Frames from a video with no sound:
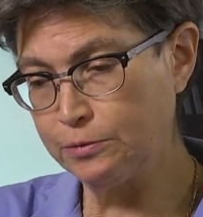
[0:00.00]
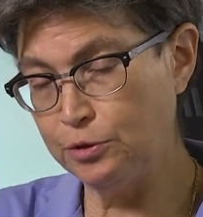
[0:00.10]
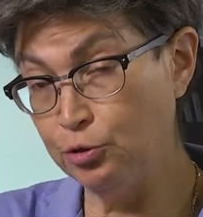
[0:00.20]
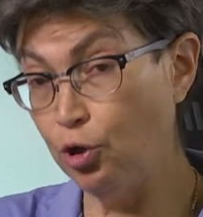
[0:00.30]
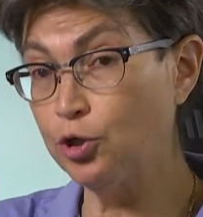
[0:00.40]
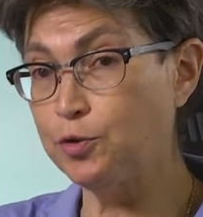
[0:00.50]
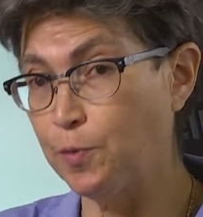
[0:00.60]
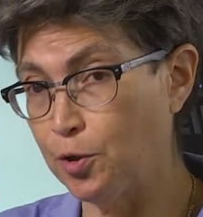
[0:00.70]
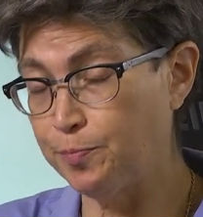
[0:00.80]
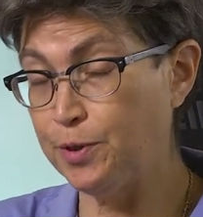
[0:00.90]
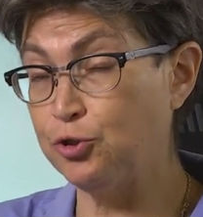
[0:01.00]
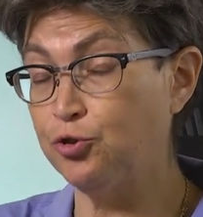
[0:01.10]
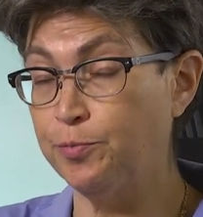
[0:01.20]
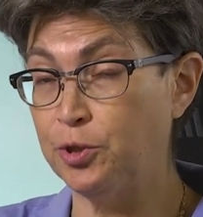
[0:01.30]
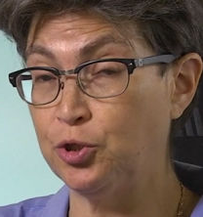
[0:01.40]
in large part, be
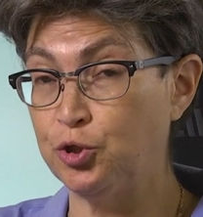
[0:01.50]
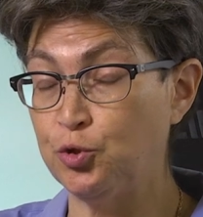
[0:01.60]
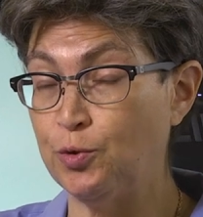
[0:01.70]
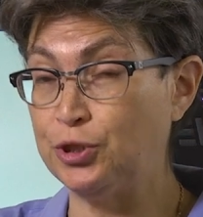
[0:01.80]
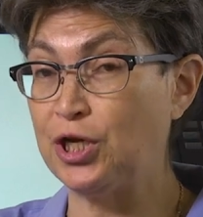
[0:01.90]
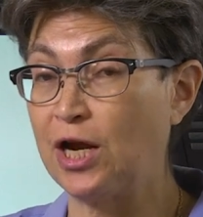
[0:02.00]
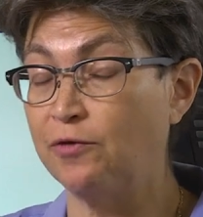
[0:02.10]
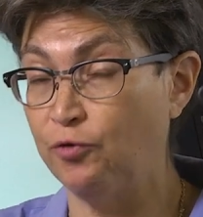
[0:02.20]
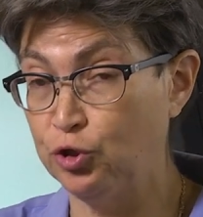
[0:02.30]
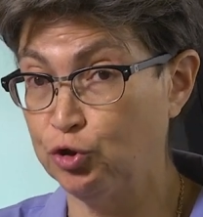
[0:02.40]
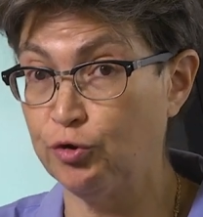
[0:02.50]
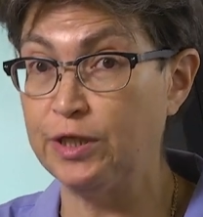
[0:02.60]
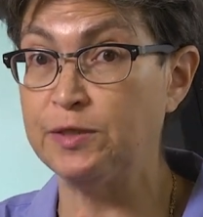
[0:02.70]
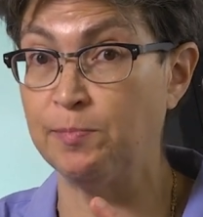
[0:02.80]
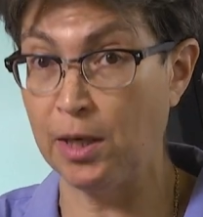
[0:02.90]
attributed to a jack of all
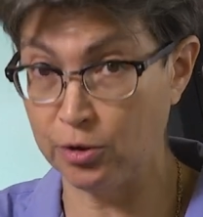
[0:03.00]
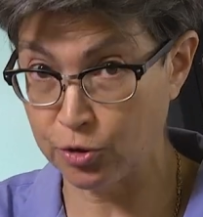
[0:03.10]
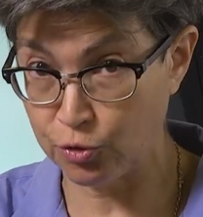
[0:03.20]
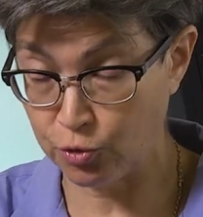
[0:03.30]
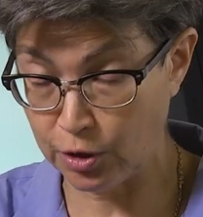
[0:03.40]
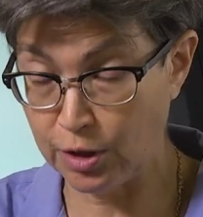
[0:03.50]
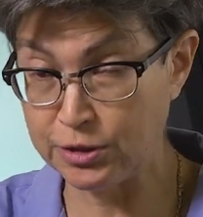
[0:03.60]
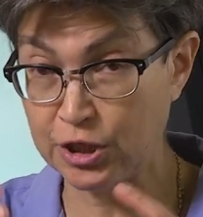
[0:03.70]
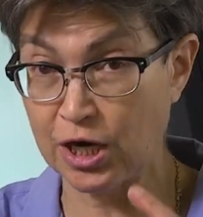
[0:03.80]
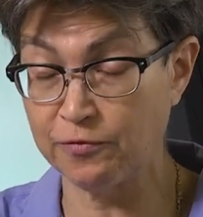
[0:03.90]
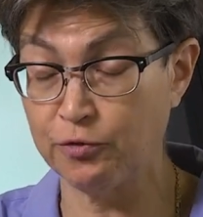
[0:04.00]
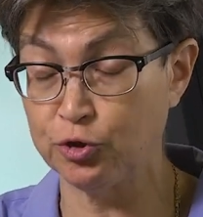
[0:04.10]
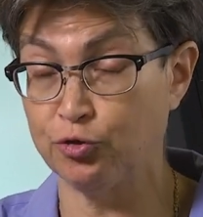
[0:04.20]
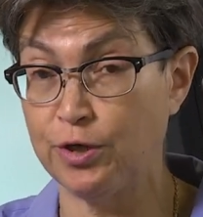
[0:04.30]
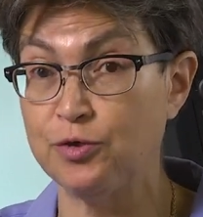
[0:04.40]
trades molecule, a jack of all
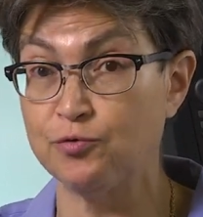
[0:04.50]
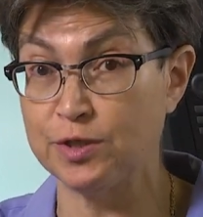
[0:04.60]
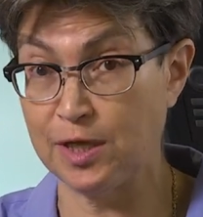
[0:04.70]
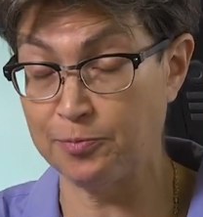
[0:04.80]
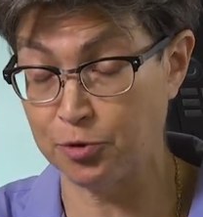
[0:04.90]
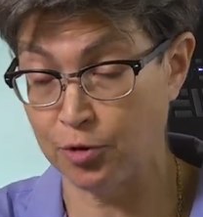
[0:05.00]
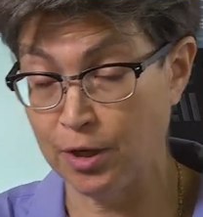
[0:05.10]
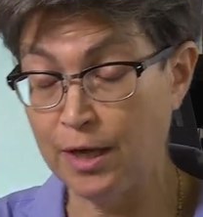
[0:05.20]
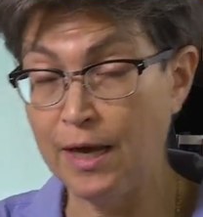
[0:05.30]
trades receptor,